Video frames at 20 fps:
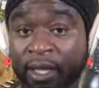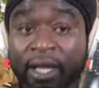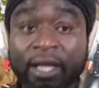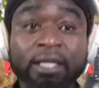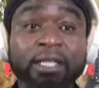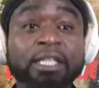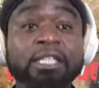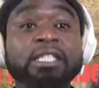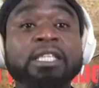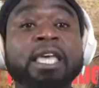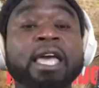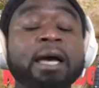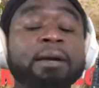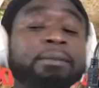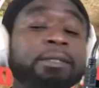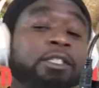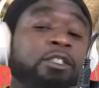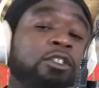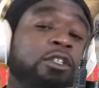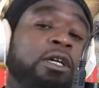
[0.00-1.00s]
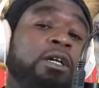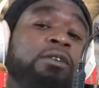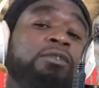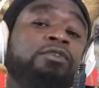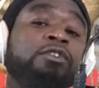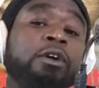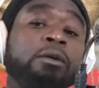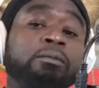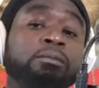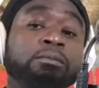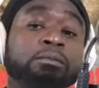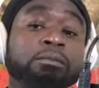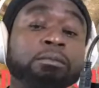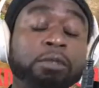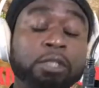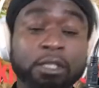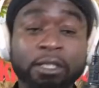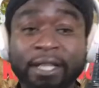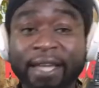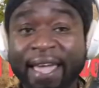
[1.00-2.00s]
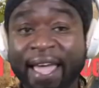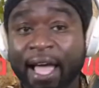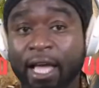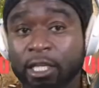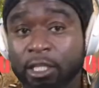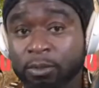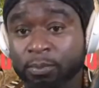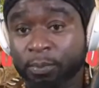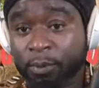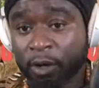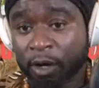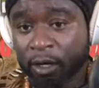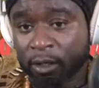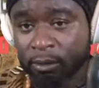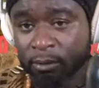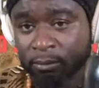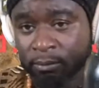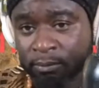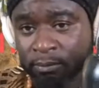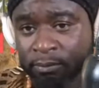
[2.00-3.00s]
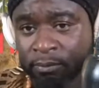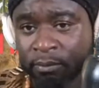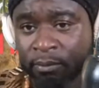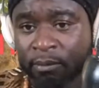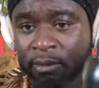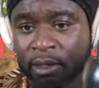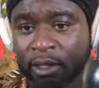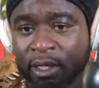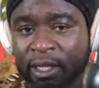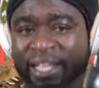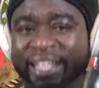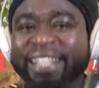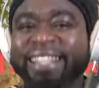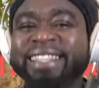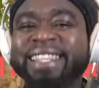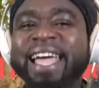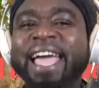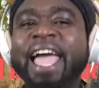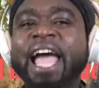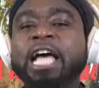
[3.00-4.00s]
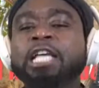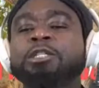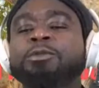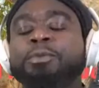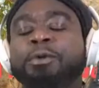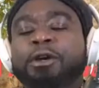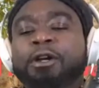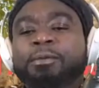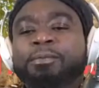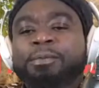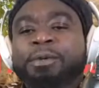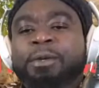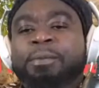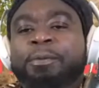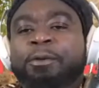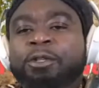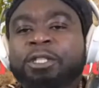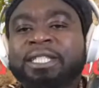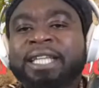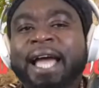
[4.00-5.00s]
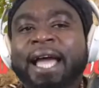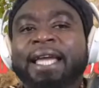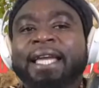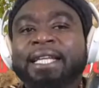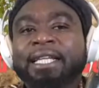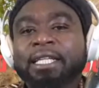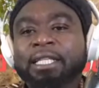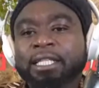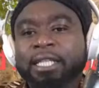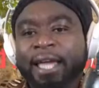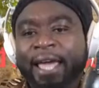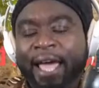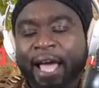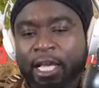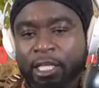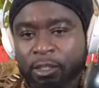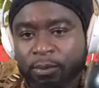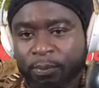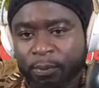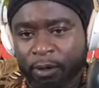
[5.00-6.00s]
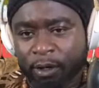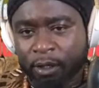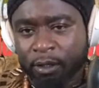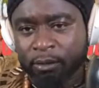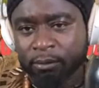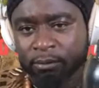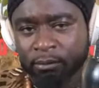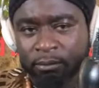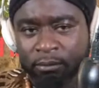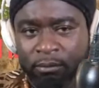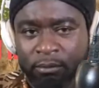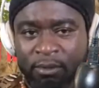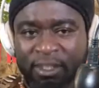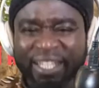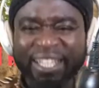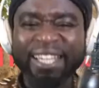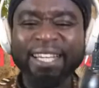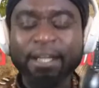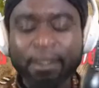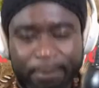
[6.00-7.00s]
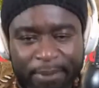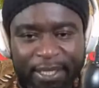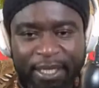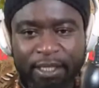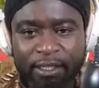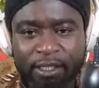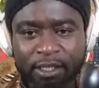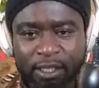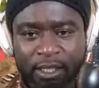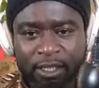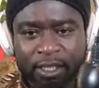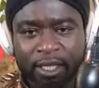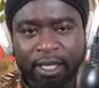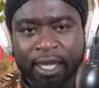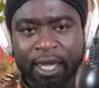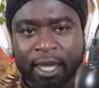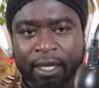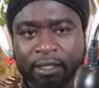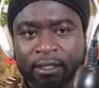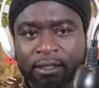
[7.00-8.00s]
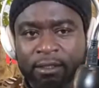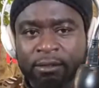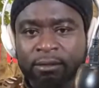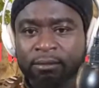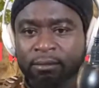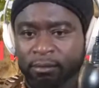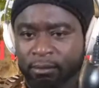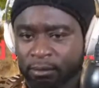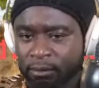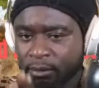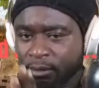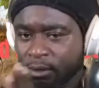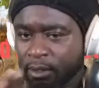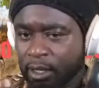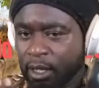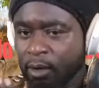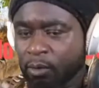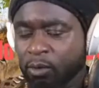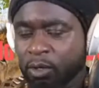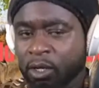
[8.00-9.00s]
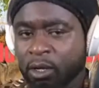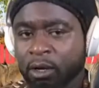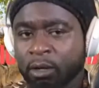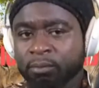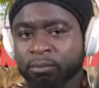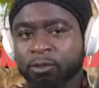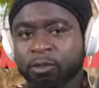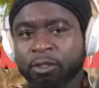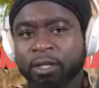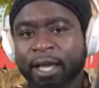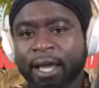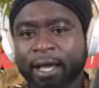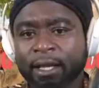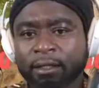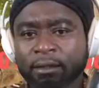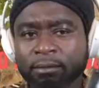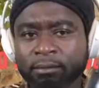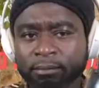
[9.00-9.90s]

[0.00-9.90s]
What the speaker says: And these scammers are from the diaspora. Diaspora people targeting diaspora. Criminal syndicate. I will come to that.